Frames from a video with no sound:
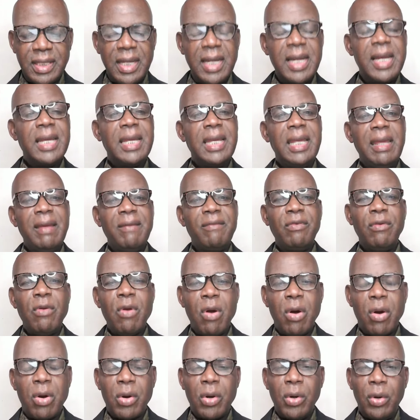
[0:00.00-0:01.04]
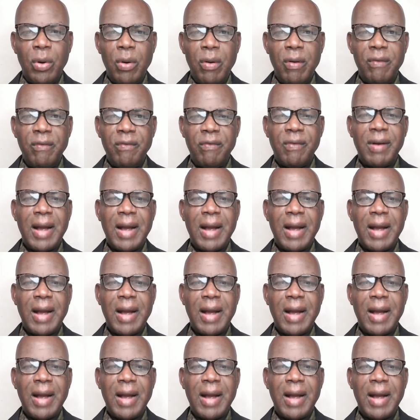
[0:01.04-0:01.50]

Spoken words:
If your clothes